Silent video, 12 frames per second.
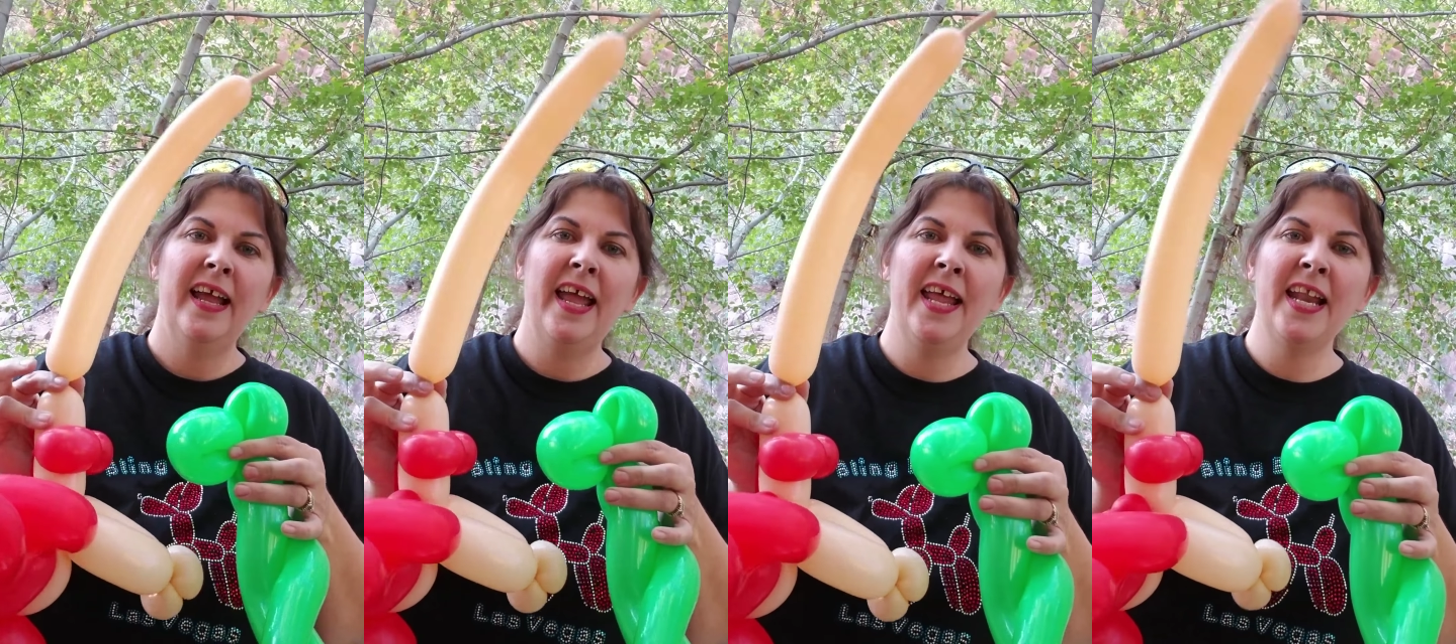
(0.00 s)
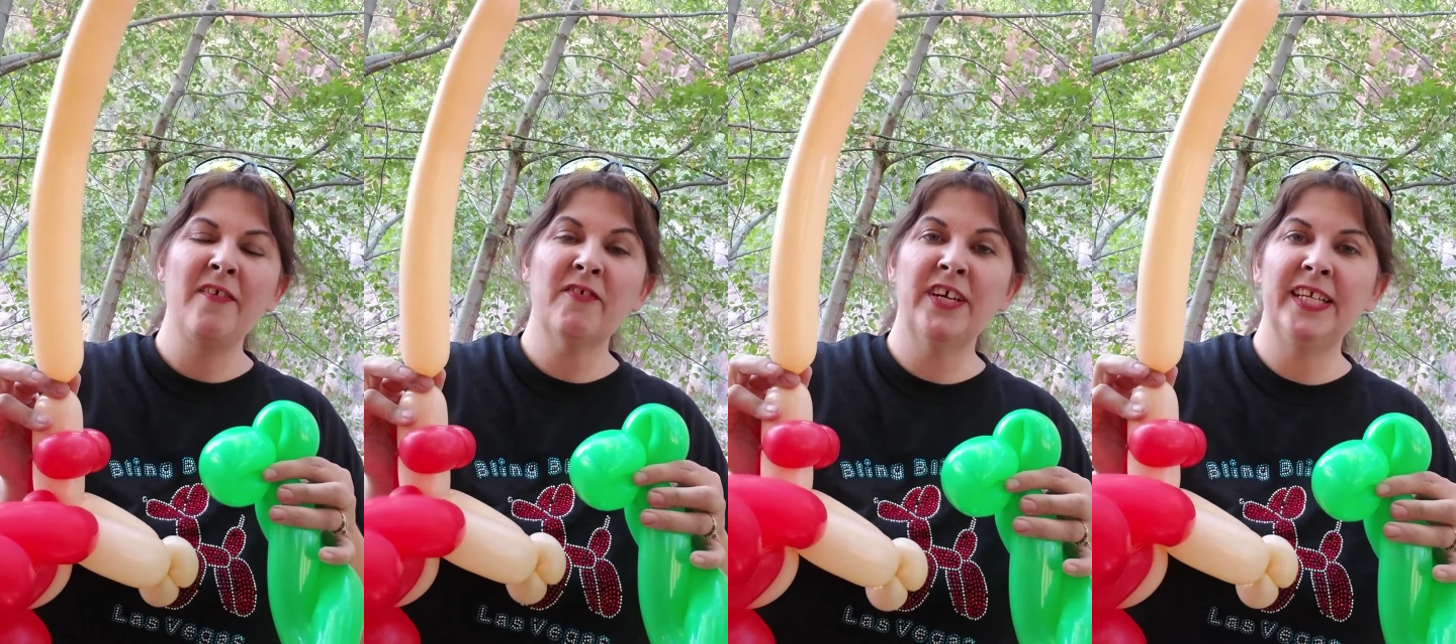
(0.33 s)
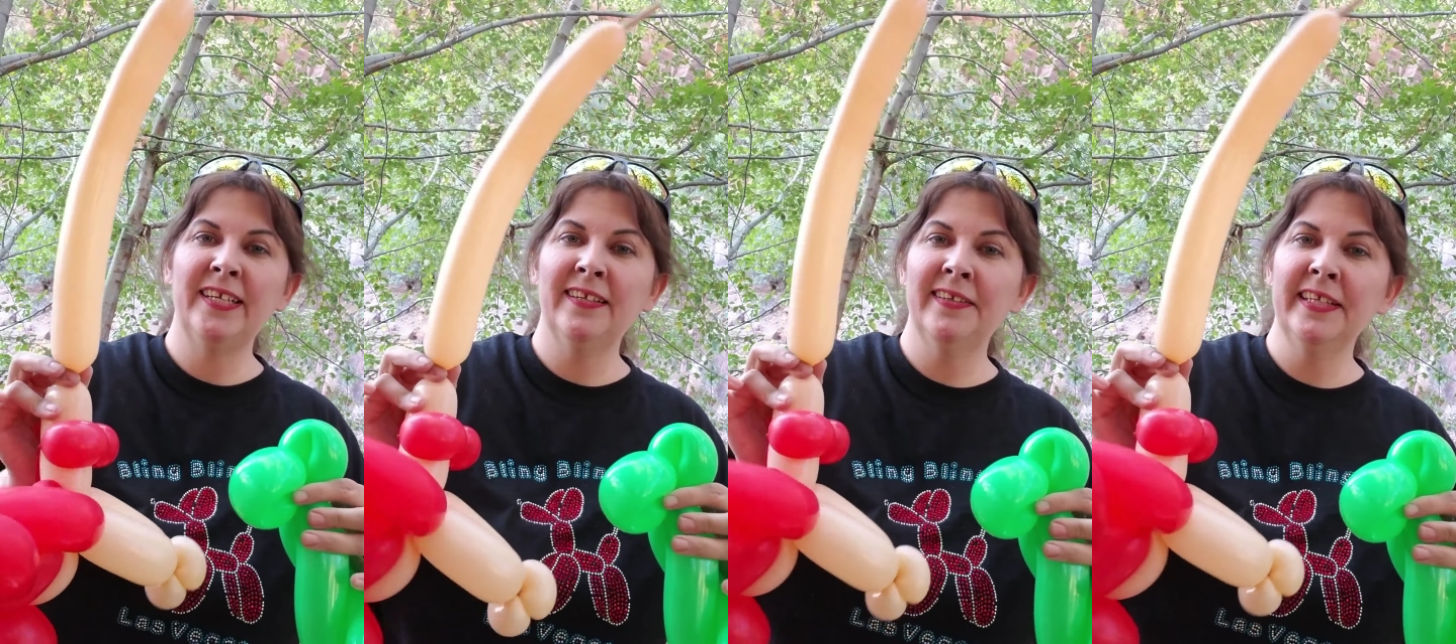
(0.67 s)
and I've
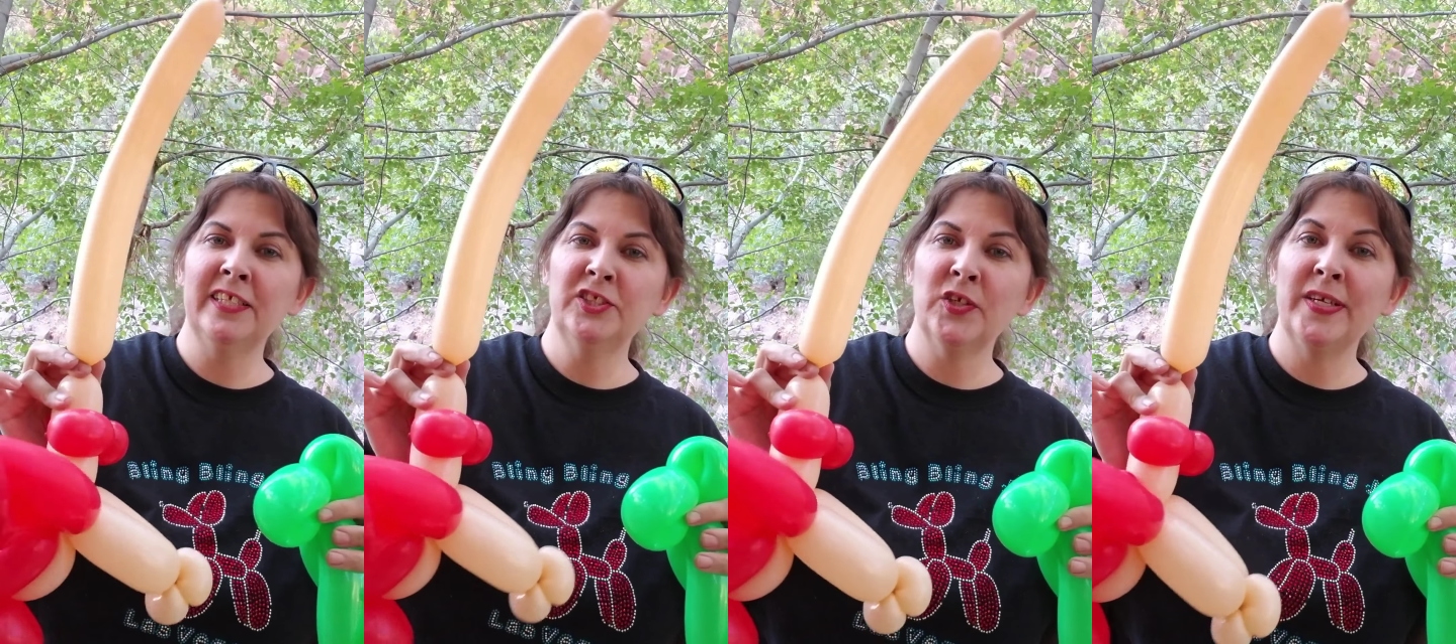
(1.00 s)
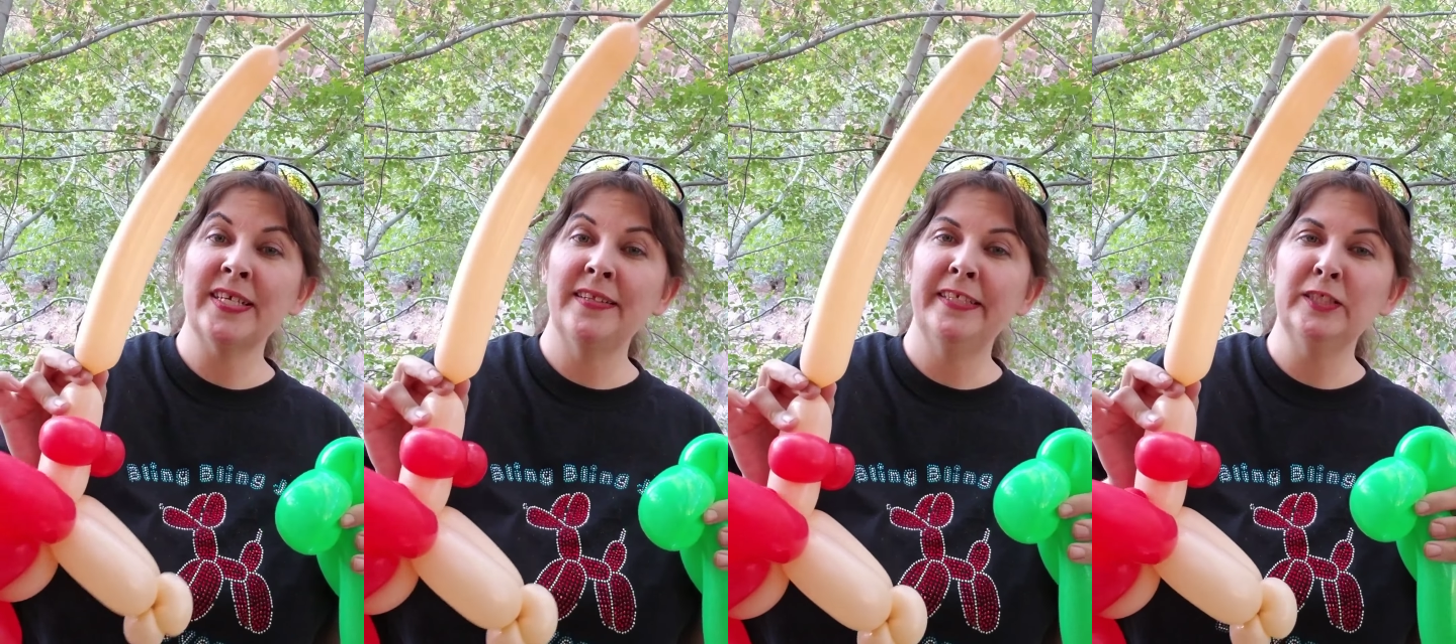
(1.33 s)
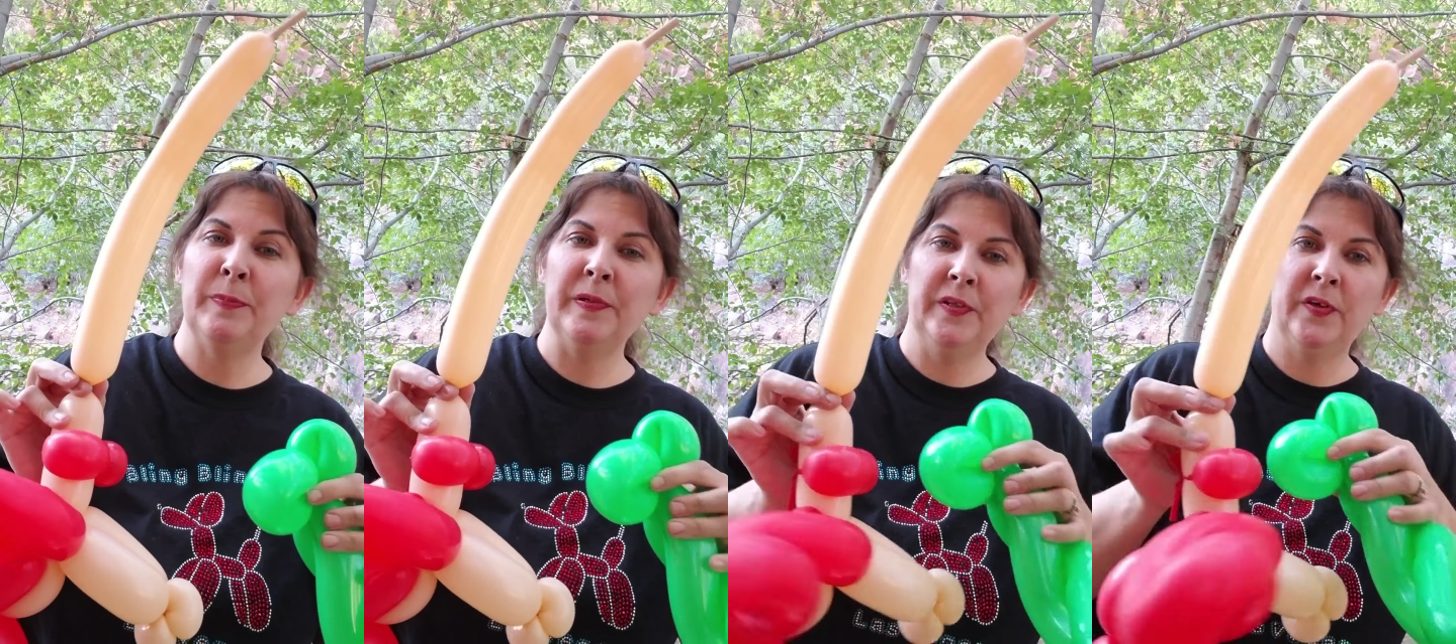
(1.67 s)
created a little joint on
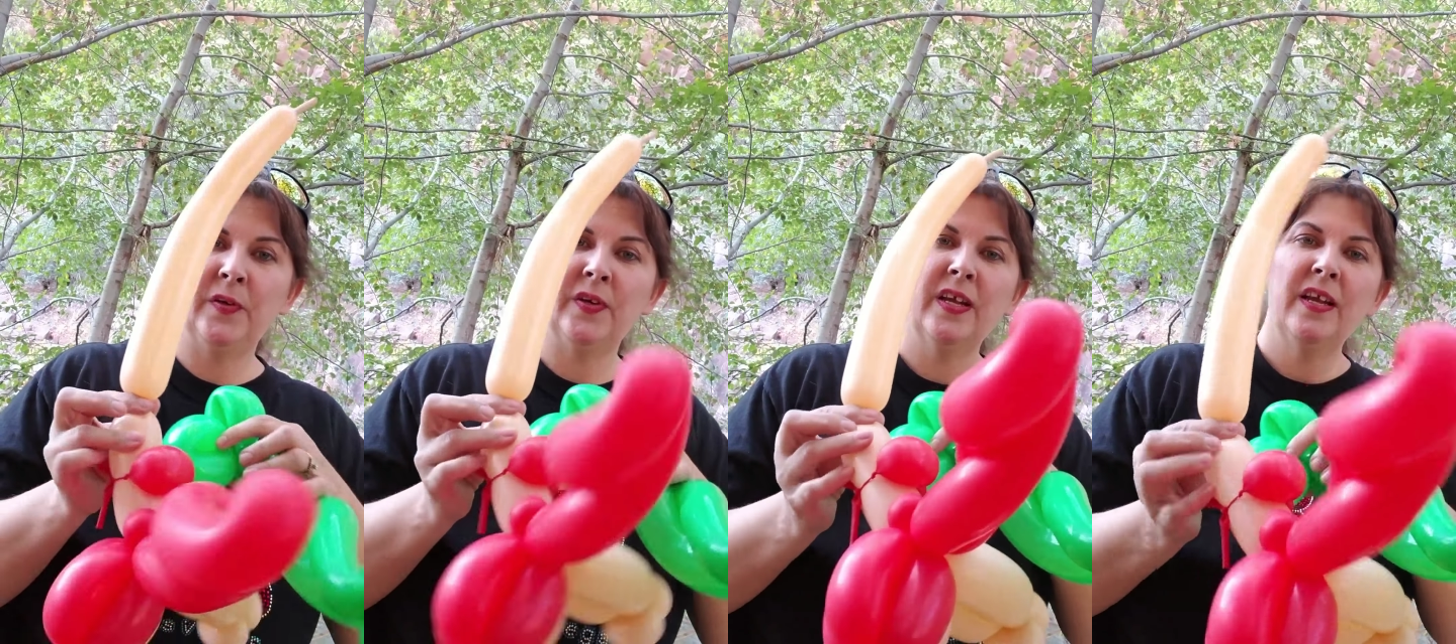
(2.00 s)
this balloon.